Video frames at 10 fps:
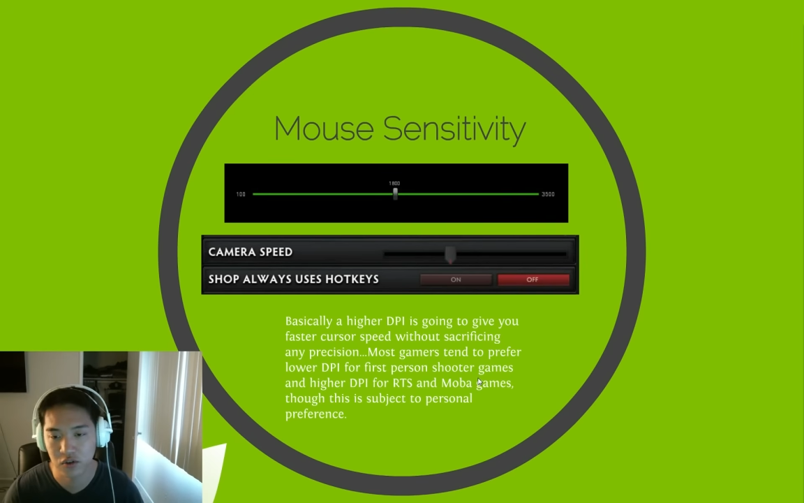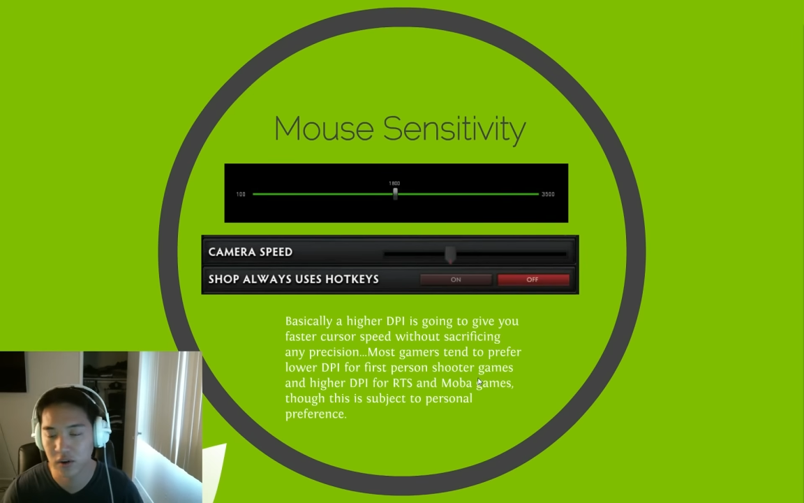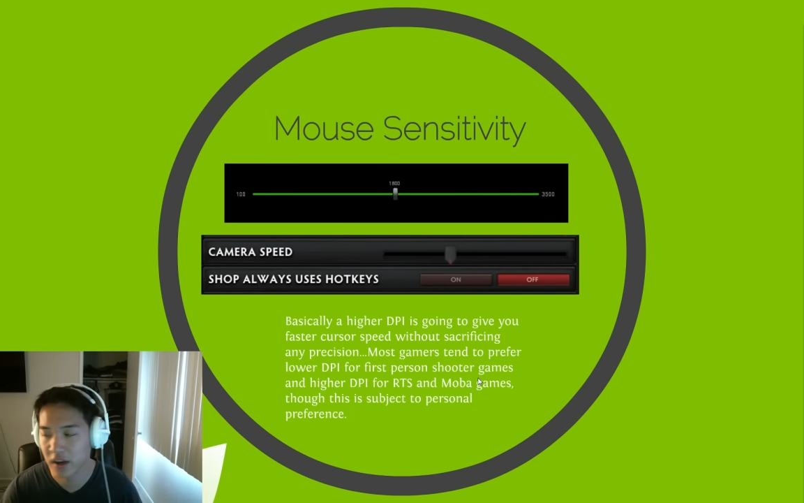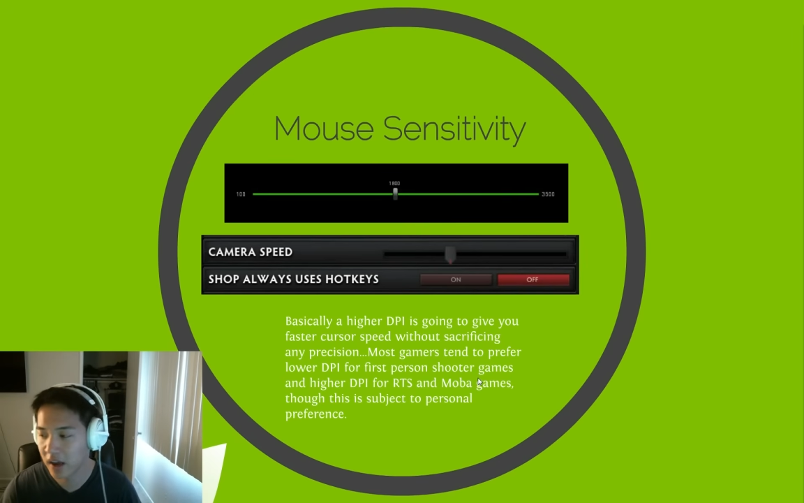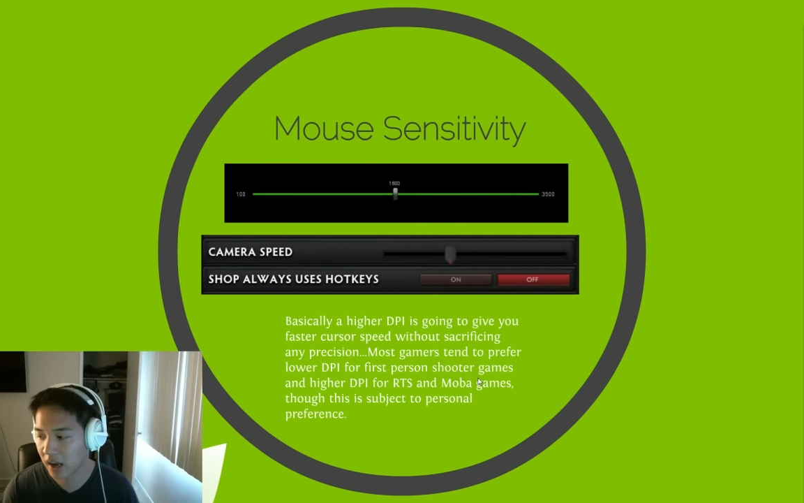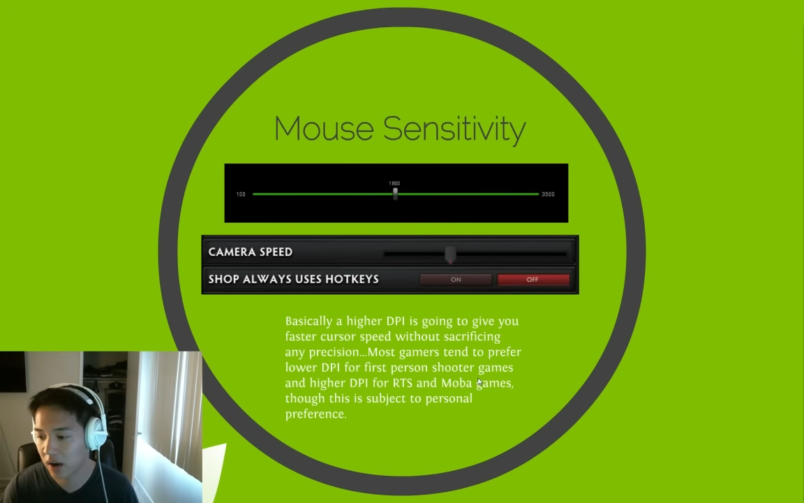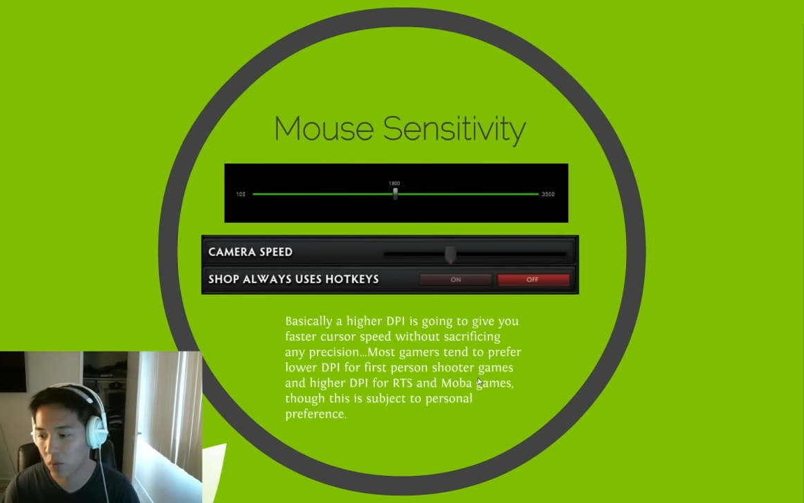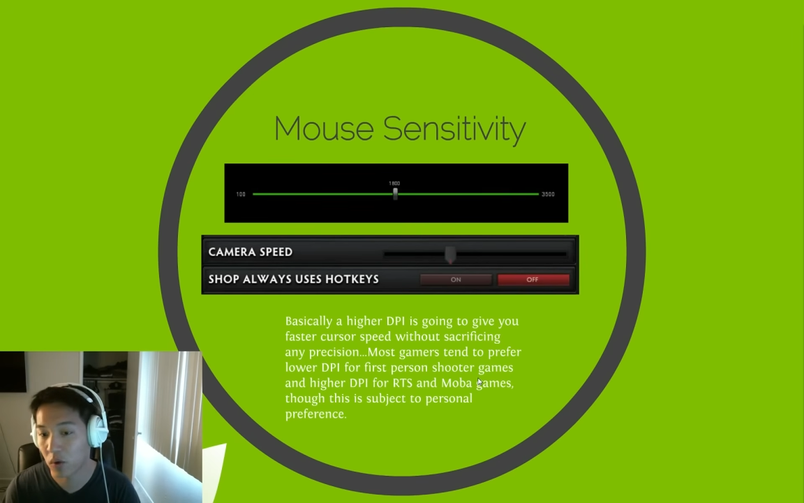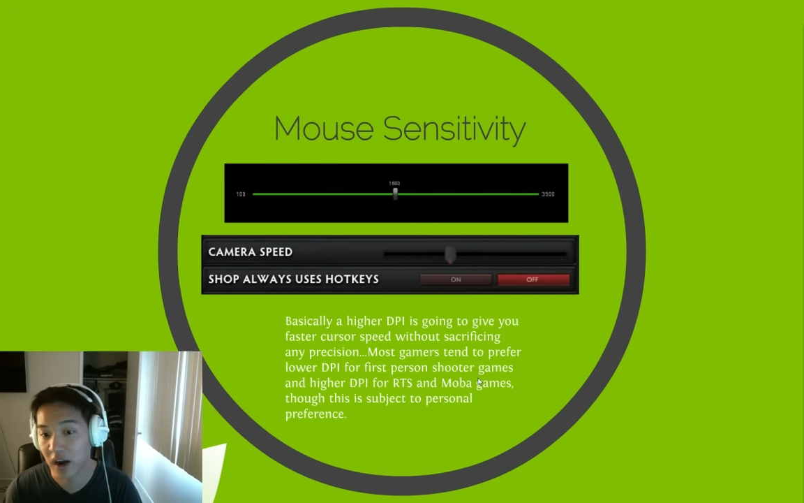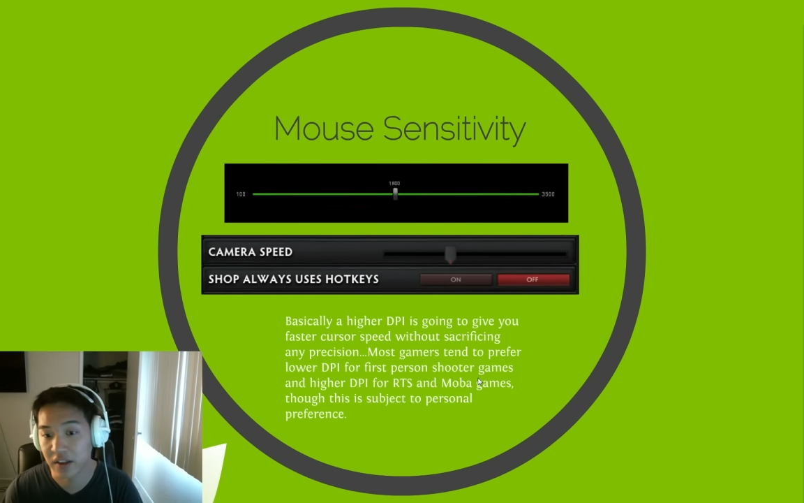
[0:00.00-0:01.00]
to,
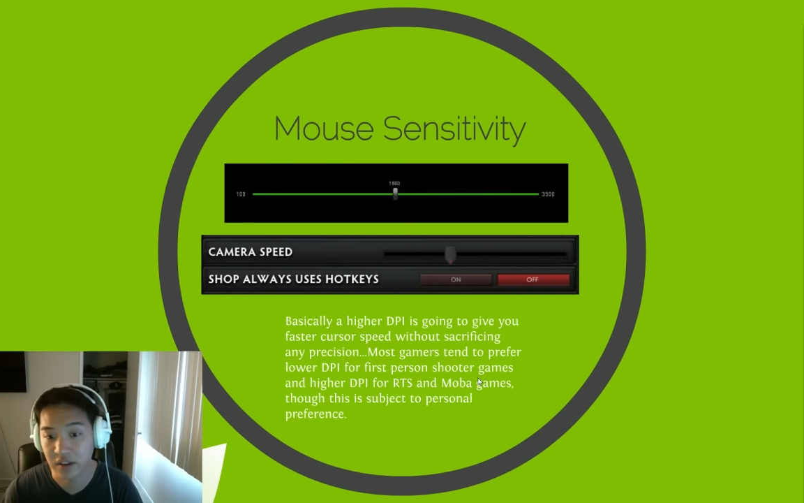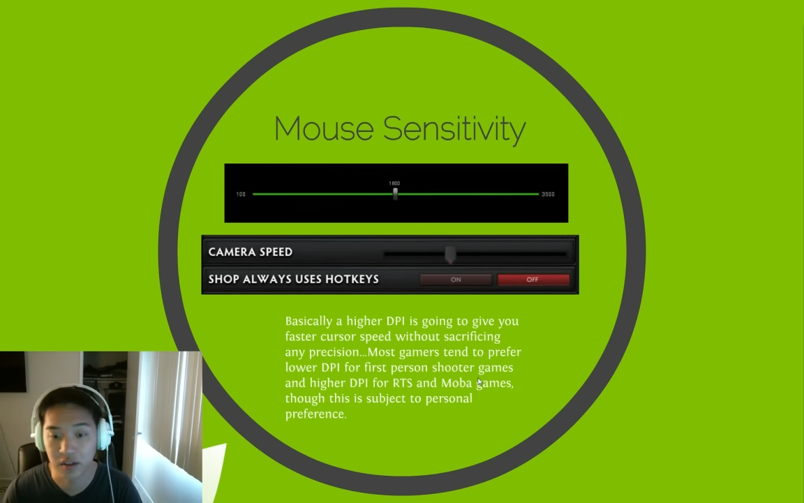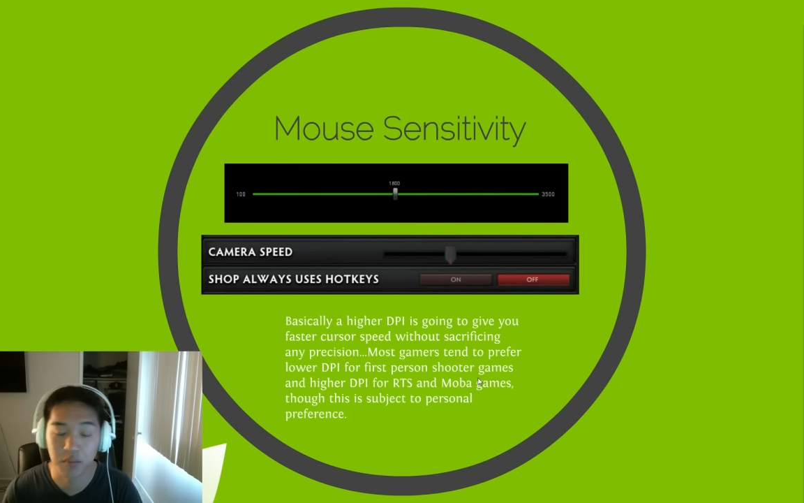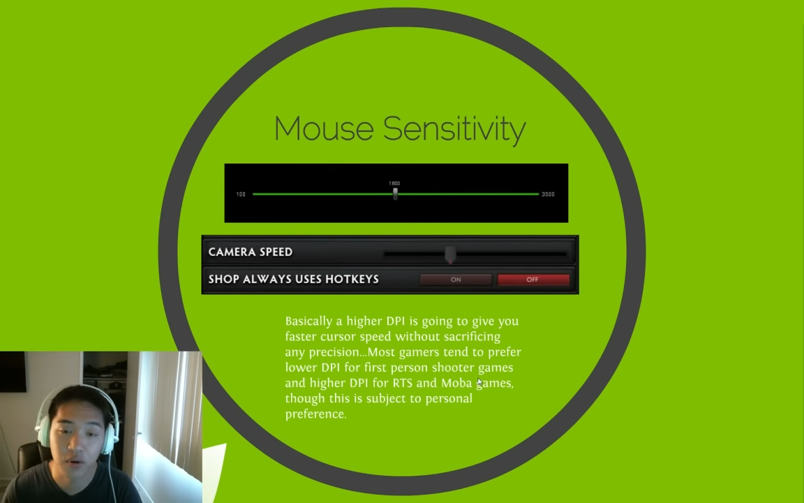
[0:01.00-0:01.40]
and what I think the